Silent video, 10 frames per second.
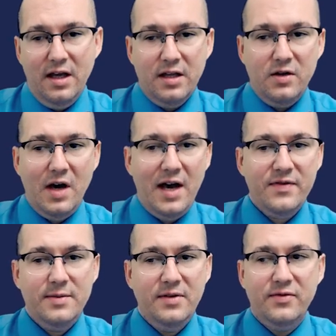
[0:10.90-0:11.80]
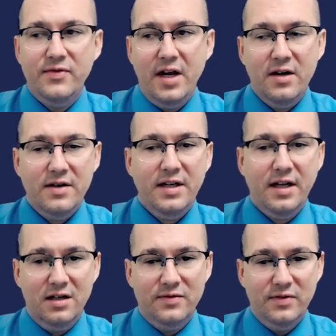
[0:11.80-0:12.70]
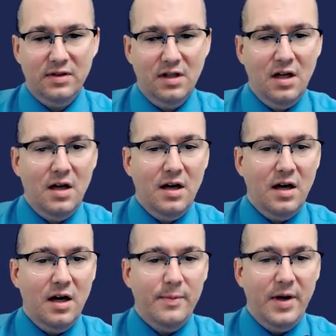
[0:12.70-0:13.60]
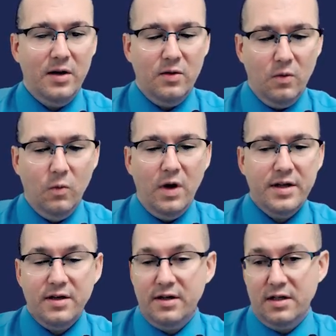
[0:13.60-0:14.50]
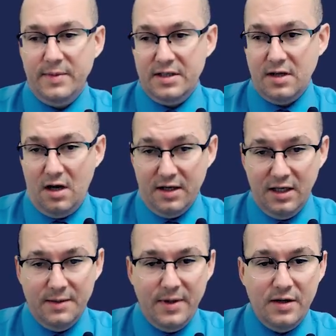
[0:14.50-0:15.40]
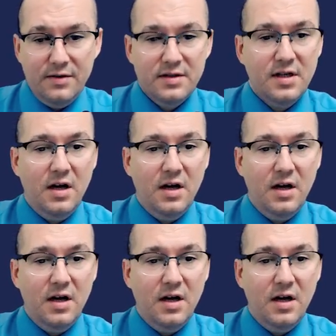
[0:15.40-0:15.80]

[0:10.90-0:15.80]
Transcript: you have to be very careful about what you're going to be talking about,